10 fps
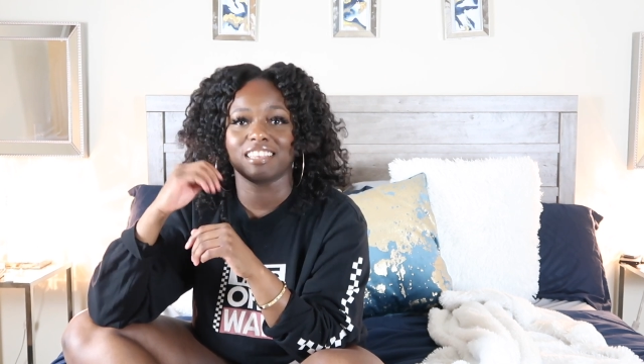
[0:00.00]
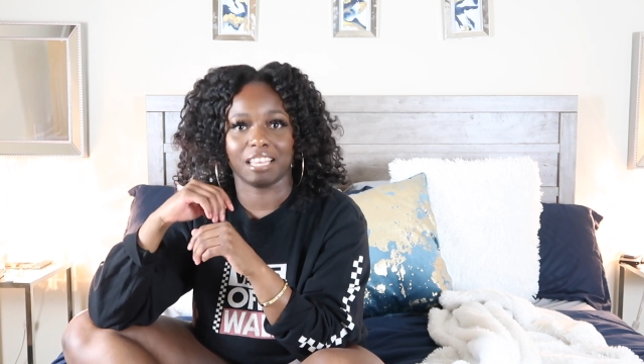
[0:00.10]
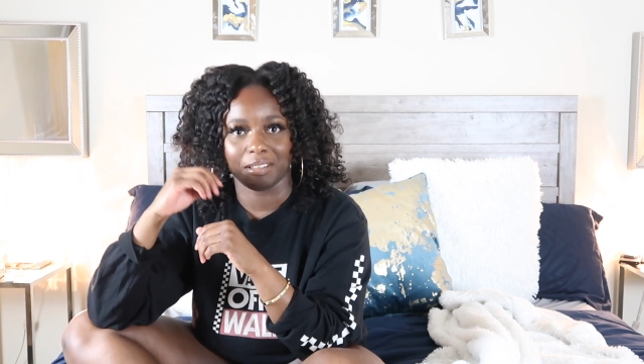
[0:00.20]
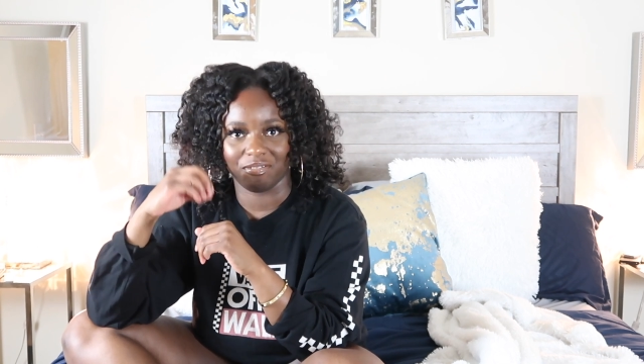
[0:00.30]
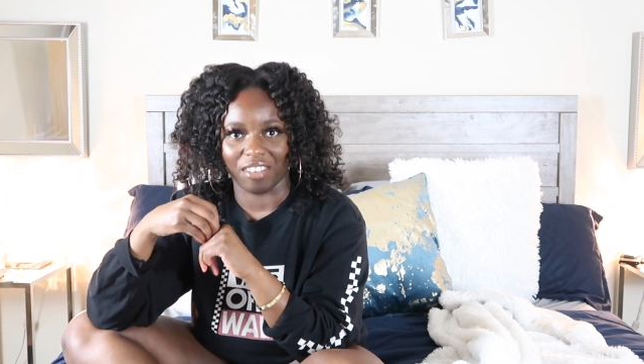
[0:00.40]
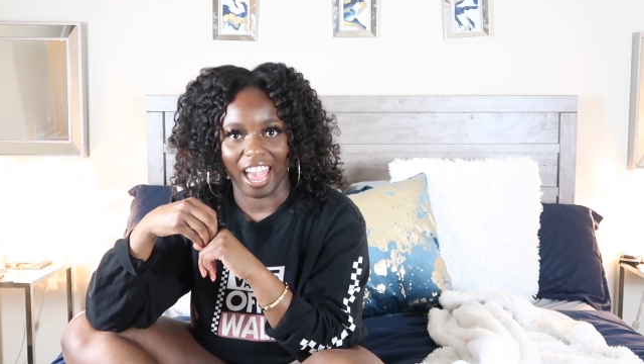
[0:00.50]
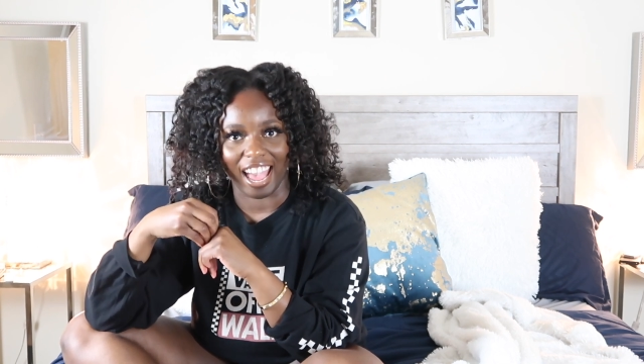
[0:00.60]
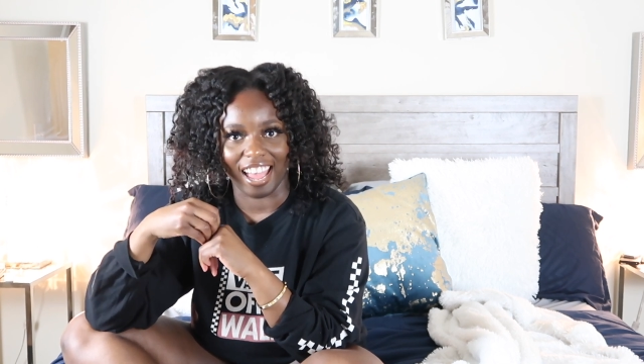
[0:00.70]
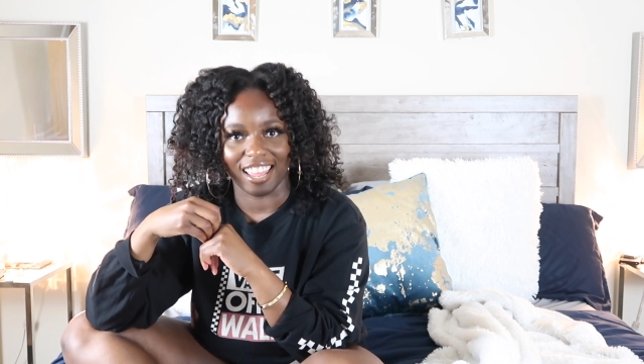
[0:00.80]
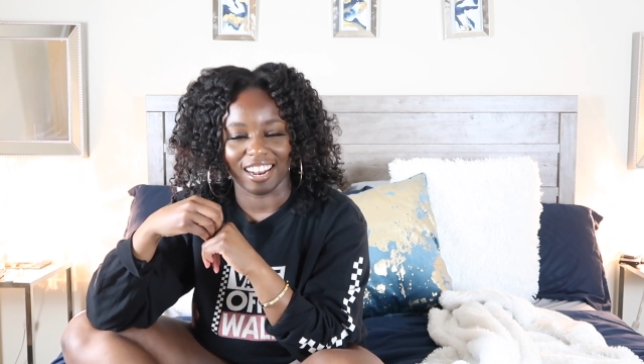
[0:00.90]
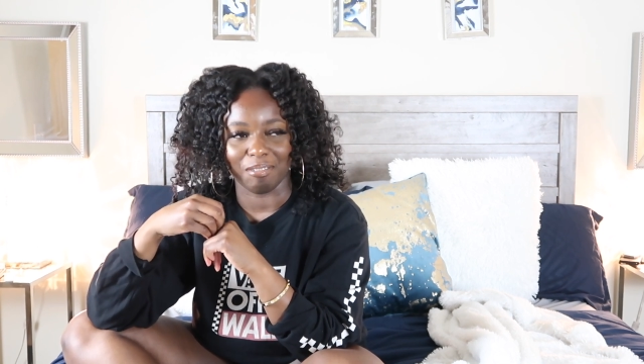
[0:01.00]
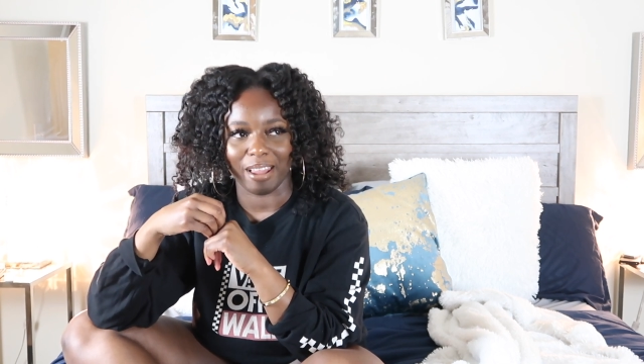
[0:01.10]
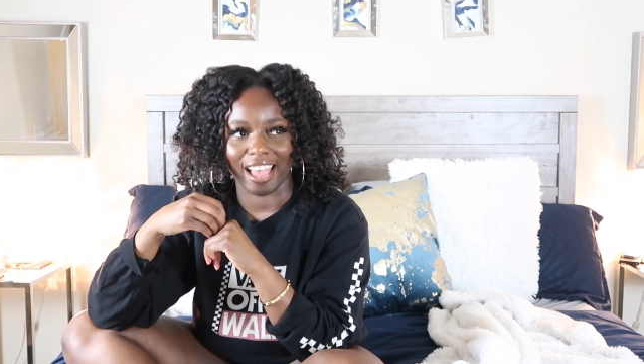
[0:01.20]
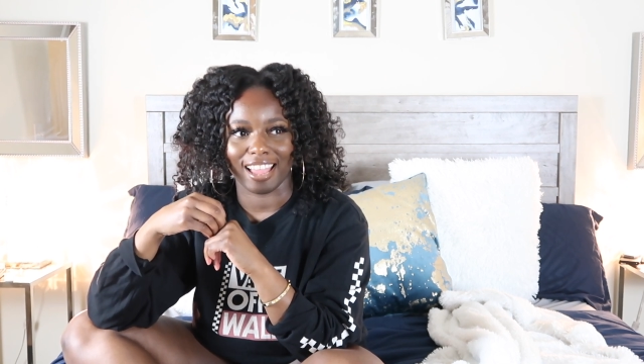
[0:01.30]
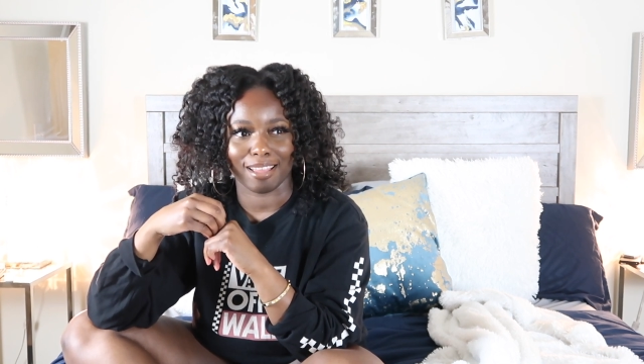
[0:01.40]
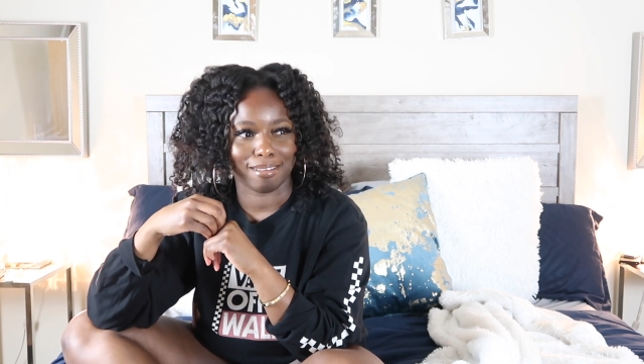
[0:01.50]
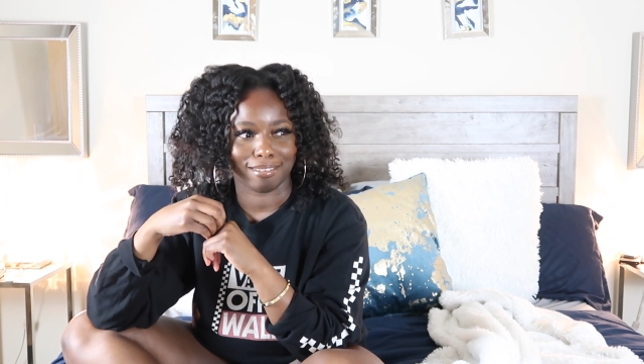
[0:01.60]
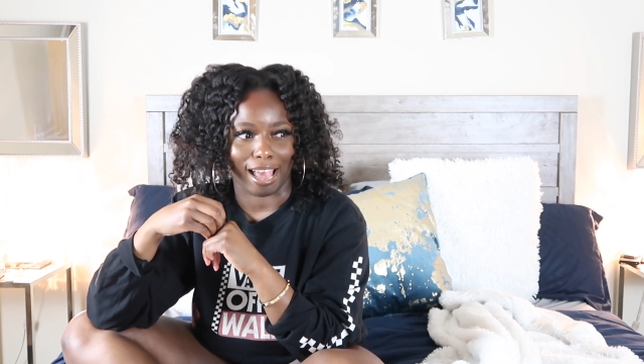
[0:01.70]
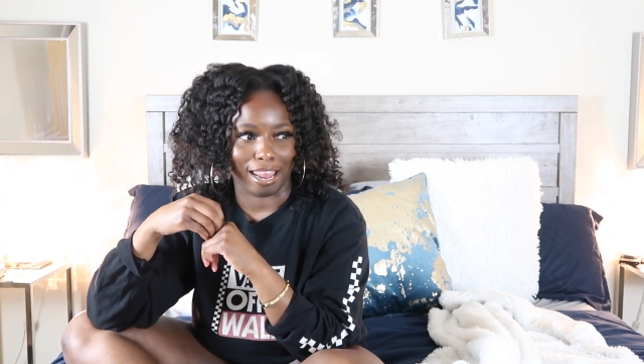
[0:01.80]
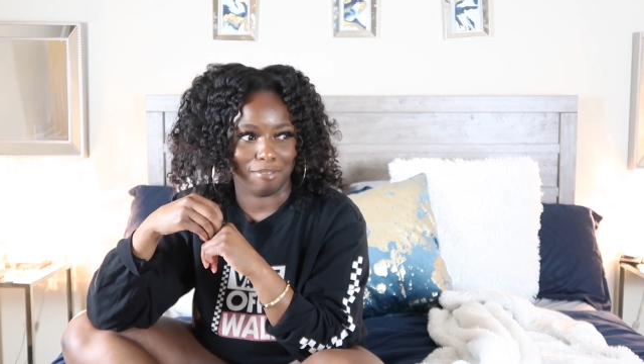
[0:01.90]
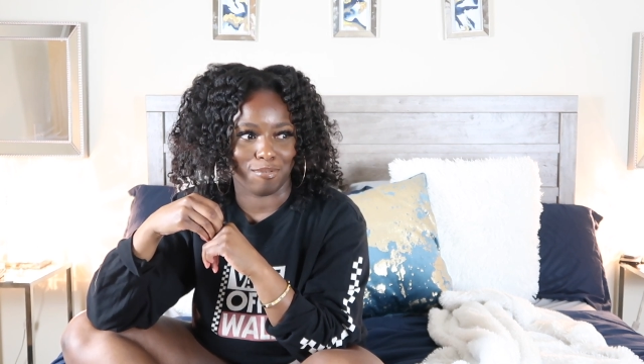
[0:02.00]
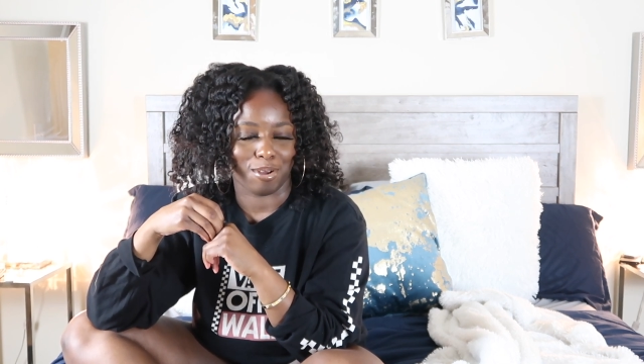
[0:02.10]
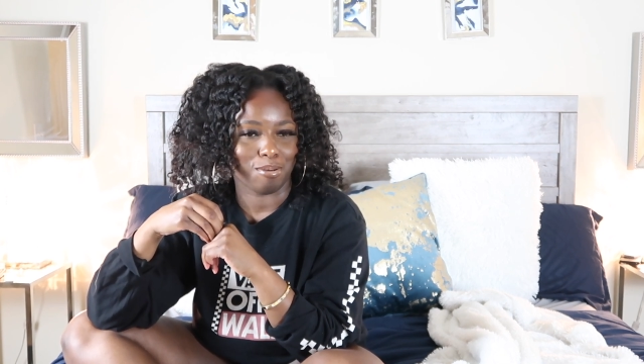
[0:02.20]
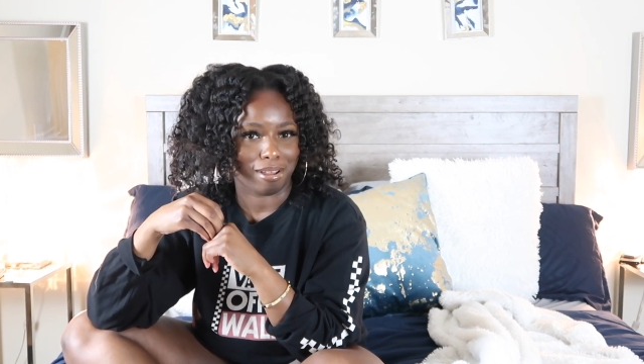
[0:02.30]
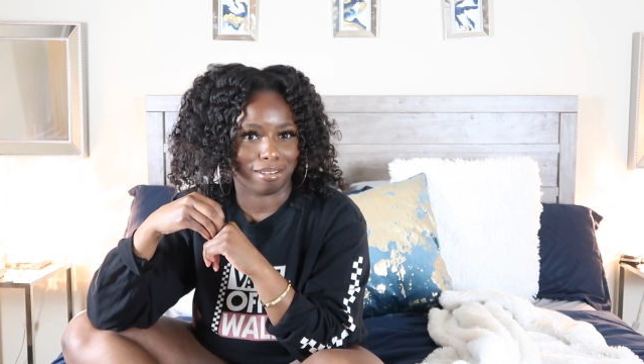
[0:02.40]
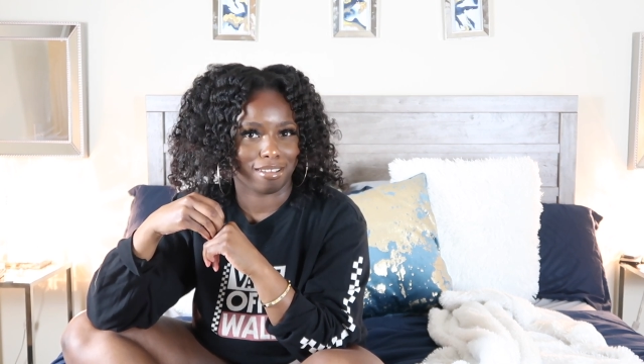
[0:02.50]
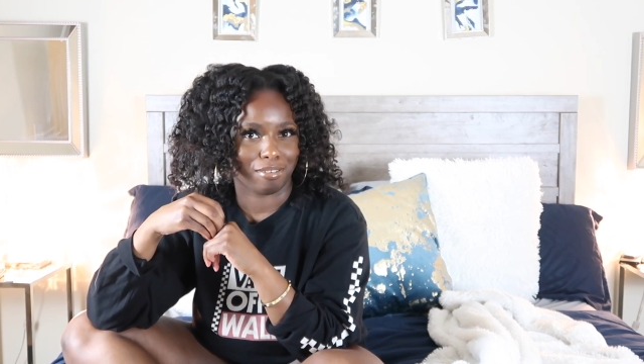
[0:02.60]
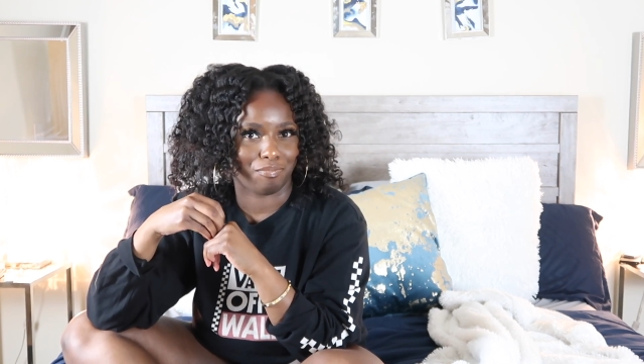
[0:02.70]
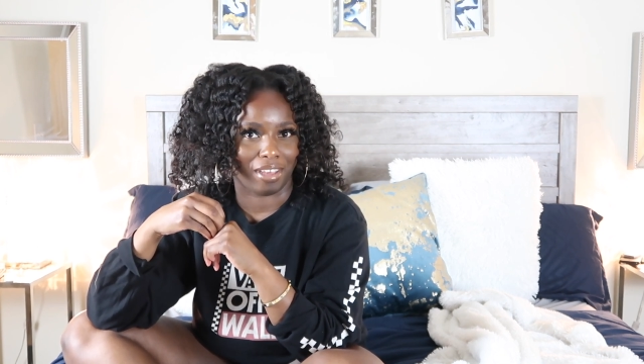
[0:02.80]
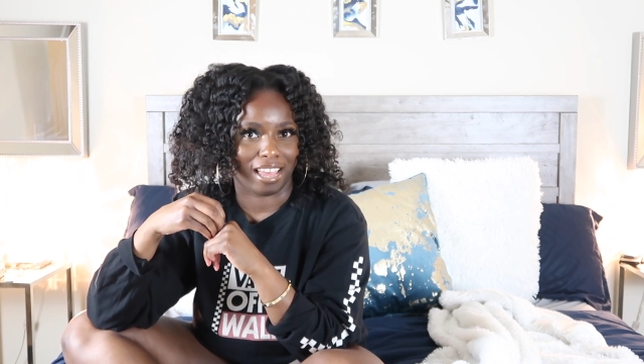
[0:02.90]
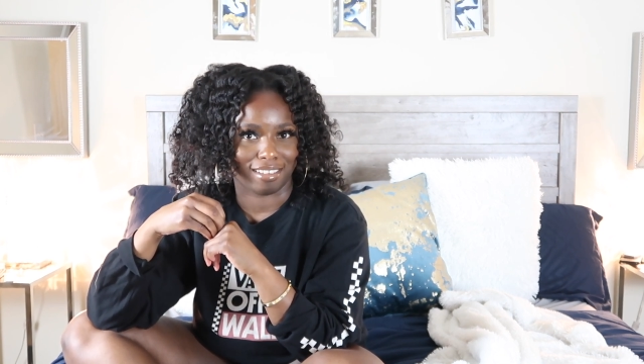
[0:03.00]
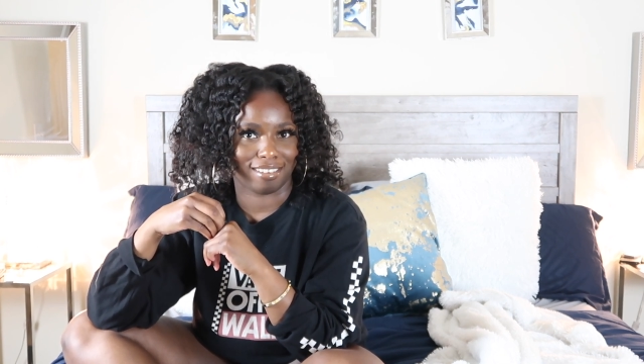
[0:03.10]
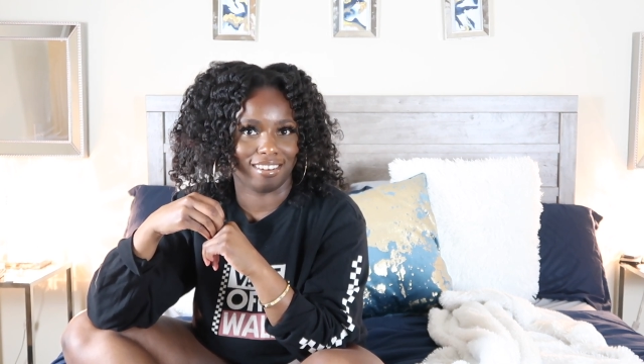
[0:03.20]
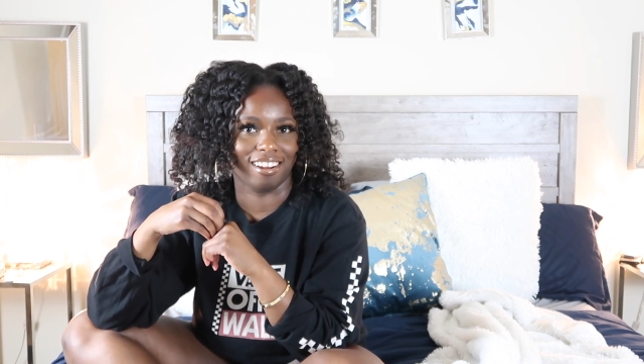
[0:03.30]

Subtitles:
get fat, and I'm like, I didn't even know that could get fat.